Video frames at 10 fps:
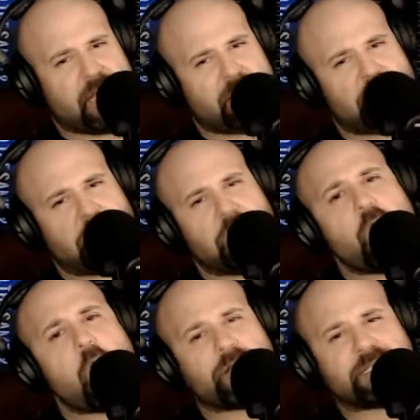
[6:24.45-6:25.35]
and
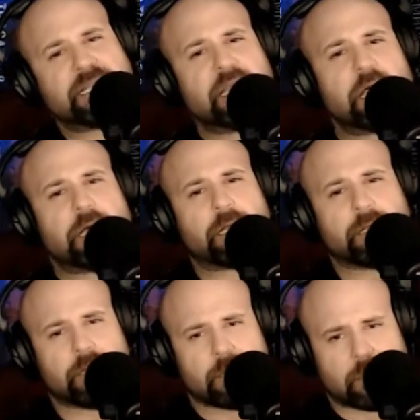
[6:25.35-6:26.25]
nausea.
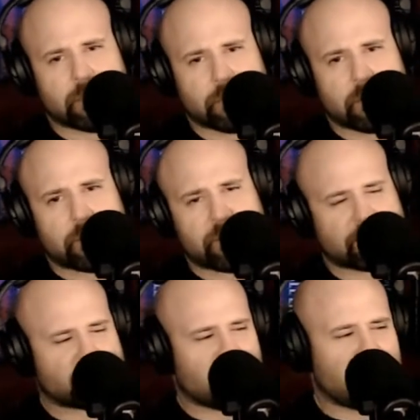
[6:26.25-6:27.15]

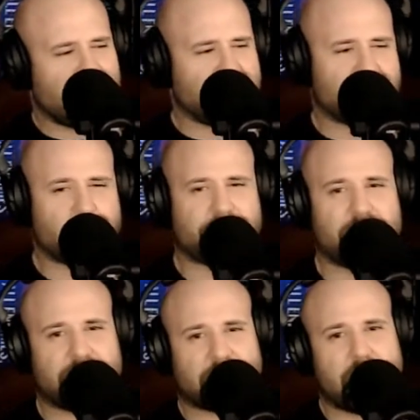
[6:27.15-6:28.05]
That's right. I
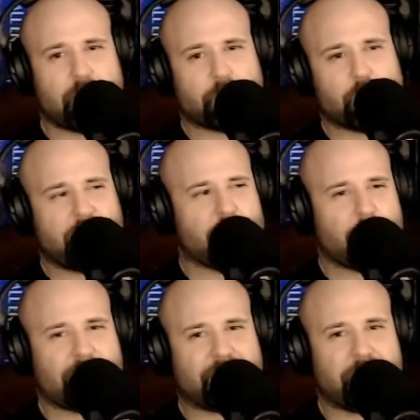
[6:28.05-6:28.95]
associated the color green, you know,
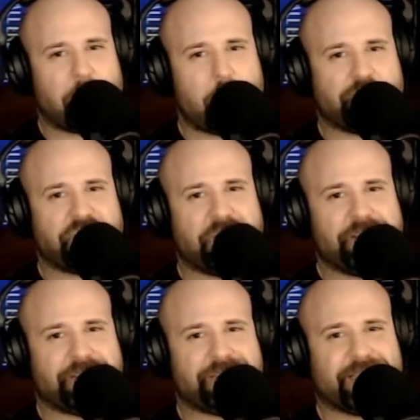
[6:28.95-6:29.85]
like the emoji.
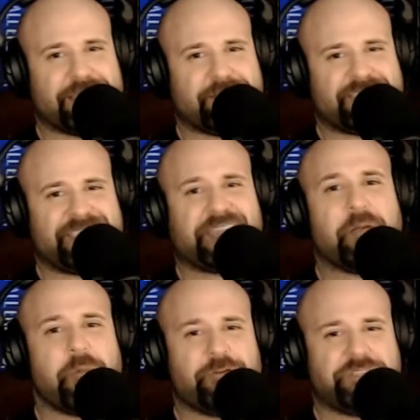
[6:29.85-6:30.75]
You see that sick
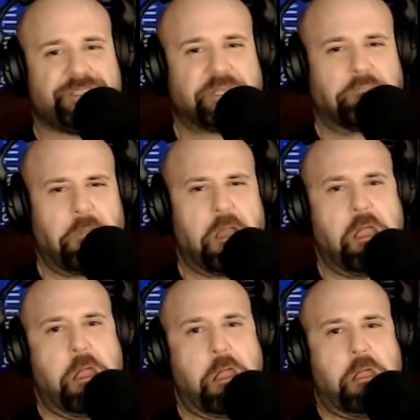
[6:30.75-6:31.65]
emoji? It's like,
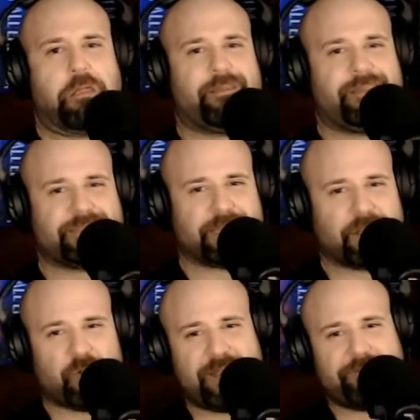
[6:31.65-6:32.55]
meh. It's got the
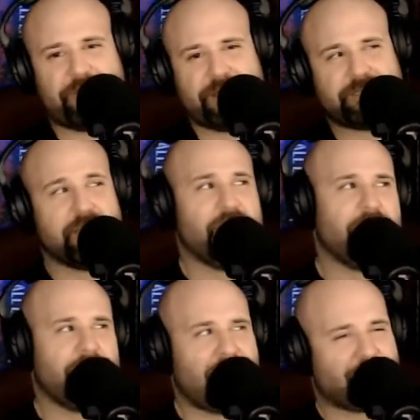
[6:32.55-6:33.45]
green face.
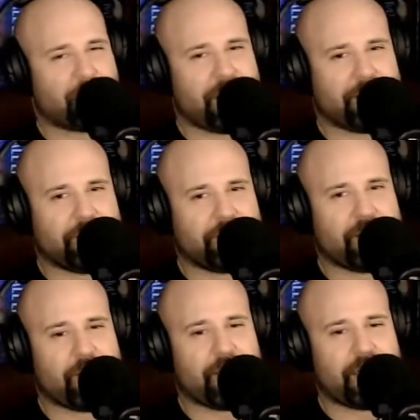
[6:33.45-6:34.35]
I tried.
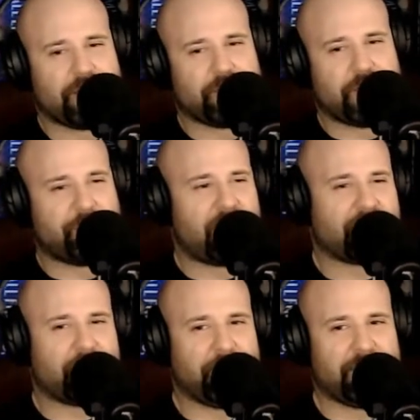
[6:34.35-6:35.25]
All right. I do that. I'm not a
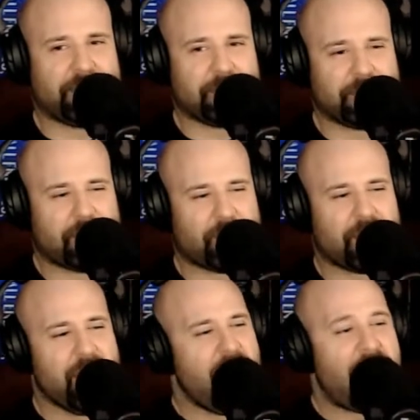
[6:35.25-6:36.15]
comedian. All
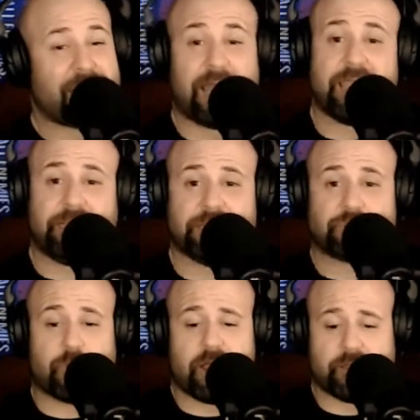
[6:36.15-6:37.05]
right. I'd like to
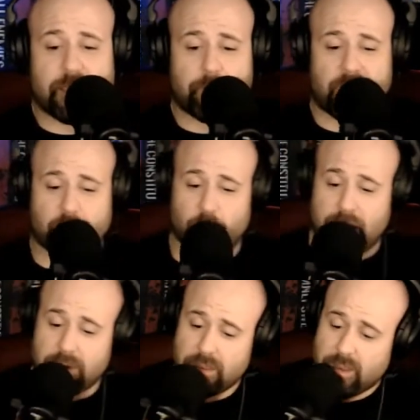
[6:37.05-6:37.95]
try that, by the way,